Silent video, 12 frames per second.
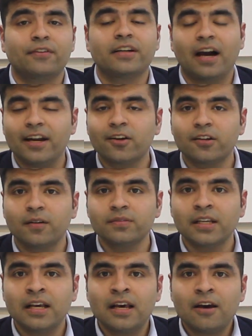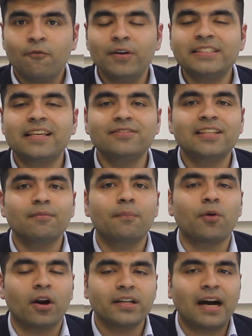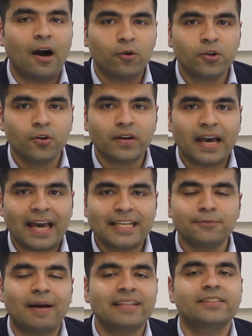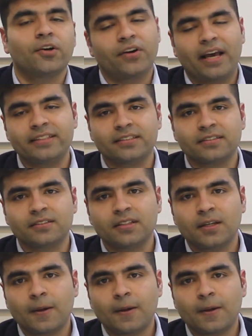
different curriculums, which gives them a broader outlook and expands their horizon.